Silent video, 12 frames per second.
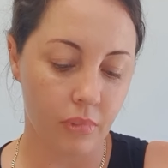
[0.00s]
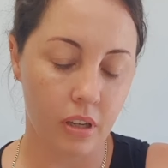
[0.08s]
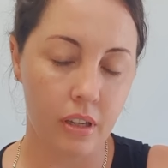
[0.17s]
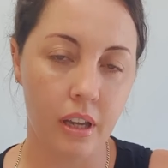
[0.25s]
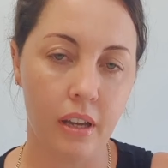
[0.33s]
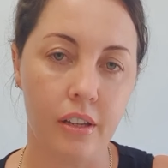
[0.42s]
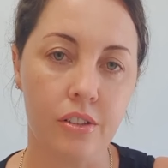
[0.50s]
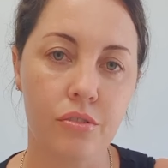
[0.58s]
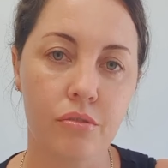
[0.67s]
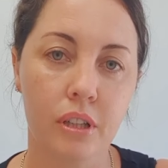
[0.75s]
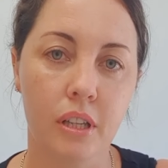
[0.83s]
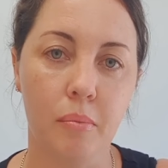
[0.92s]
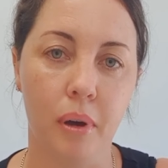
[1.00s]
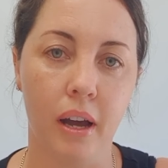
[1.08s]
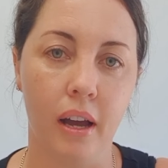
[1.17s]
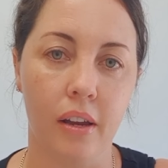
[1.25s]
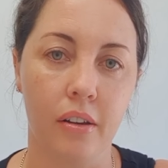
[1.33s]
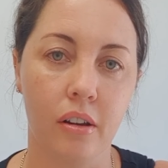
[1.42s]
Yeah, it's really
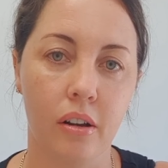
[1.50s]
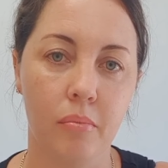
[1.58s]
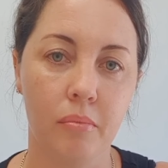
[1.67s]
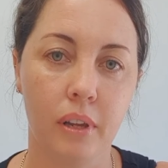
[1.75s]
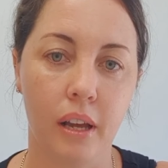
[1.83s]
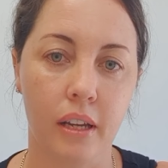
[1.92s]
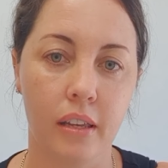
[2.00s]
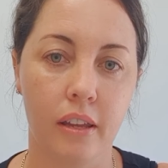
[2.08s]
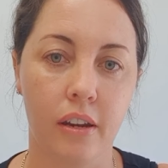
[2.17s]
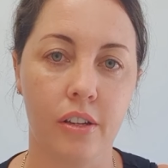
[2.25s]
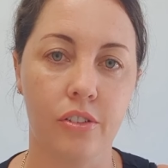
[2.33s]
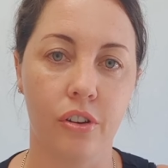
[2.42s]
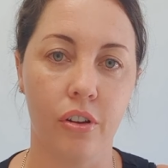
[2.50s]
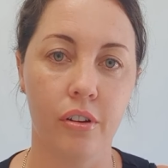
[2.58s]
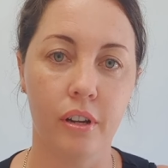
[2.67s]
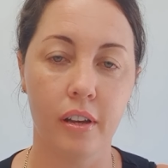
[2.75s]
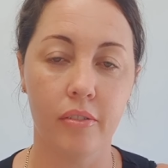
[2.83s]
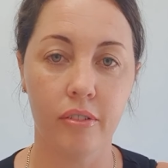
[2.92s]
bad. I'm lucky that I don't
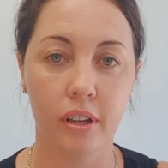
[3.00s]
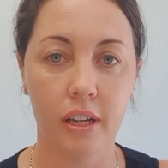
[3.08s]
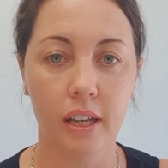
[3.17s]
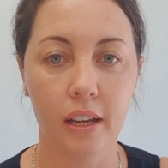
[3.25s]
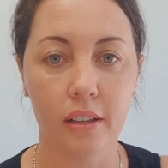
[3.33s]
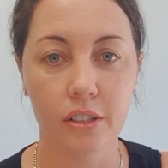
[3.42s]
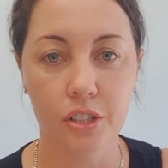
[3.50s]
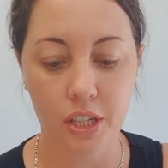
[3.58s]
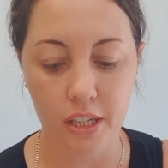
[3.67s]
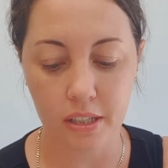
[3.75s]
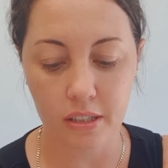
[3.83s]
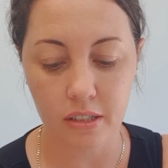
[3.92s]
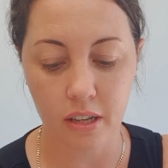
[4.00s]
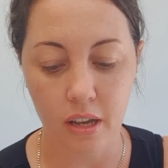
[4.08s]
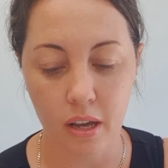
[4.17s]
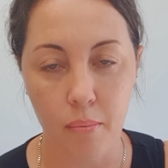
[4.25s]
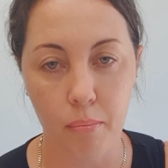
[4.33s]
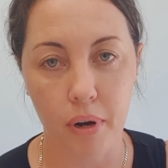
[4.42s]
have any allergies,
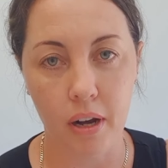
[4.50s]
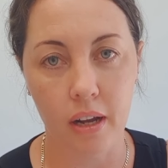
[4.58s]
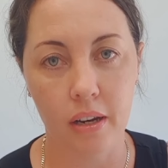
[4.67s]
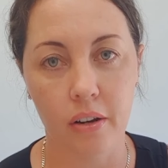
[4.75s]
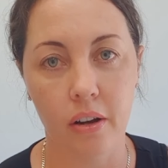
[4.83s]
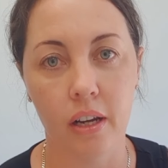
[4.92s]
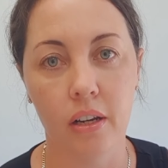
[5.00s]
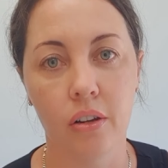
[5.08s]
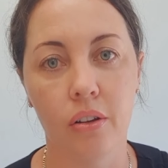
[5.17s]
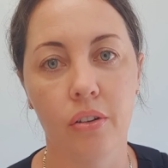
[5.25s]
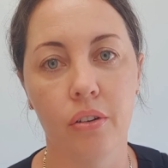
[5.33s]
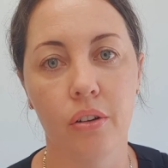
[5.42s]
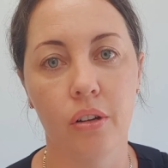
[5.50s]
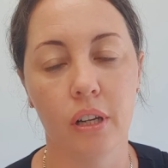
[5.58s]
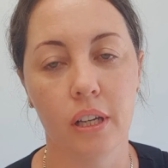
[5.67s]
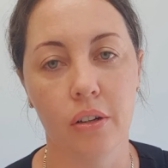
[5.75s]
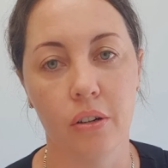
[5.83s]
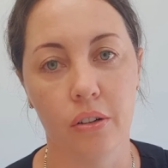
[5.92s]
but I learned early
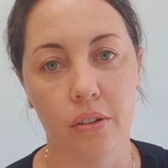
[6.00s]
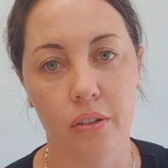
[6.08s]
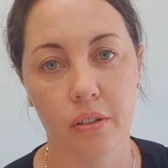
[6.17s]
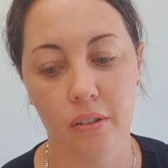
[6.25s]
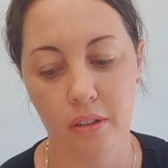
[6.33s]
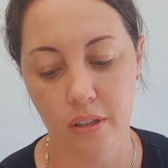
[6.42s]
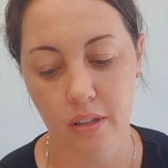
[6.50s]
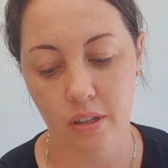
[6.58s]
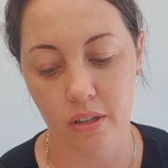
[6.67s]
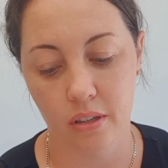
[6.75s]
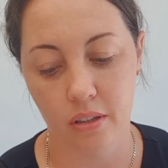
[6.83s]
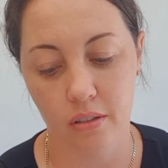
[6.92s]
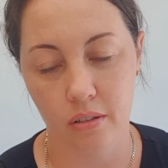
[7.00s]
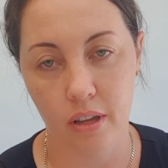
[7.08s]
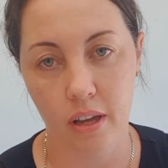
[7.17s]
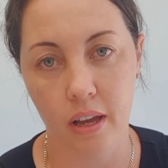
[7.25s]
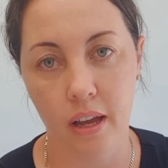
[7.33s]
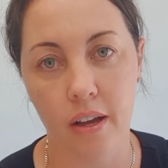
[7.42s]
on
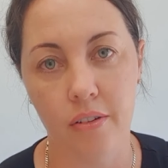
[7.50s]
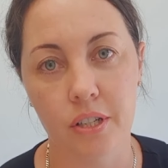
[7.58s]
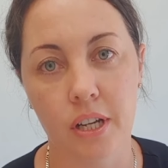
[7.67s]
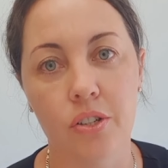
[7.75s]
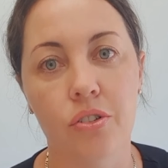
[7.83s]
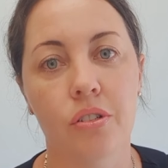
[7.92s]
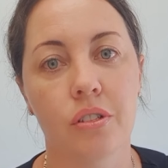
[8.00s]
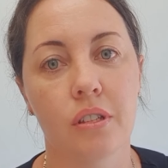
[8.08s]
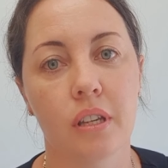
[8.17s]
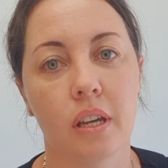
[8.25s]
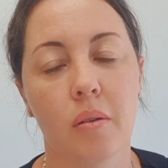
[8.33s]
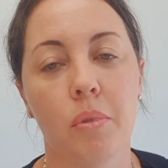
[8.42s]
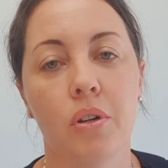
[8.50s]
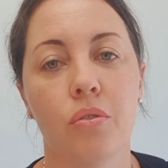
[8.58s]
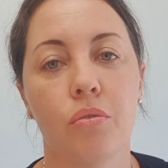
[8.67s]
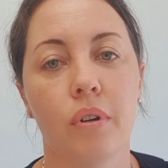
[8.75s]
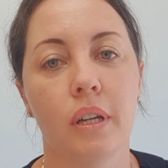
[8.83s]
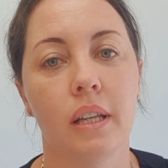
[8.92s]
how dangerous the chemical
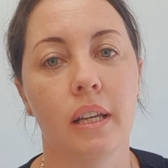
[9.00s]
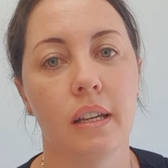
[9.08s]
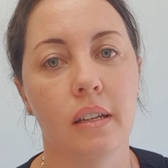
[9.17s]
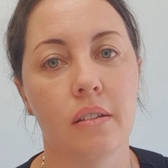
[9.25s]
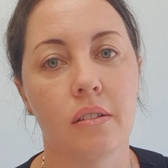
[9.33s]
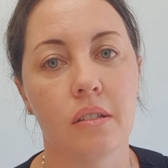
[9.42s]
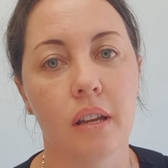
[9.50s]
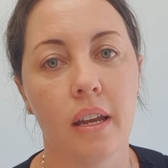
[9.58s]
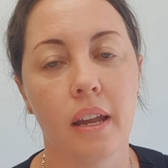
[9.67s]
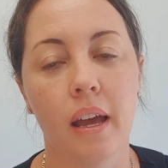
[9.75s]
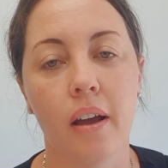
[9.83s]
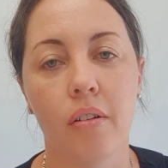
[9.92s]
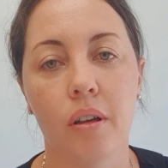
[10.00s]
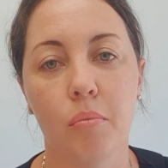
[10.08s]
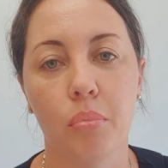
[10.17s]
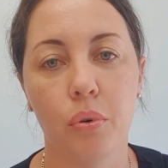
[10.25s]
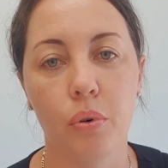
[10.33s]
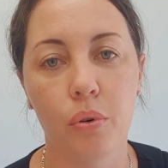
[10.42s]
really is and how
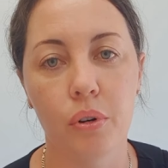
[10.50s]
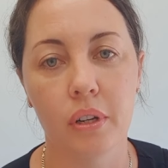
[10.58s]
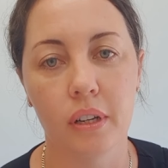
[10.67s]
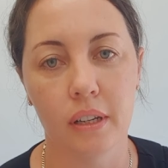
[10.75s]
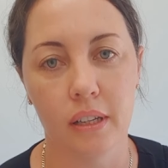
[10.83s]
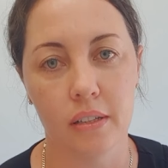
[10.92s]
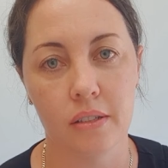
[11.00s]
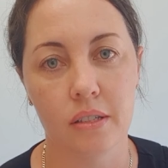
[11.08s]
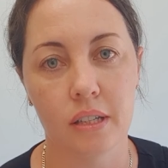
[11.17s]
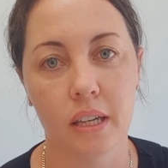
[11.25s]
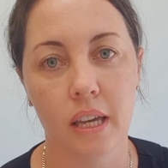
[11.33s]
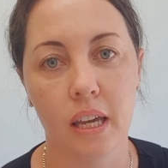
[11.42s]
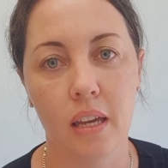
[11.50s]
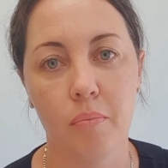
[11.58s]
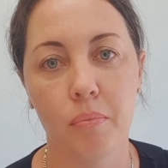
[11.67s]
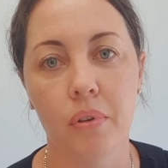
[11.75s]
important it is to keep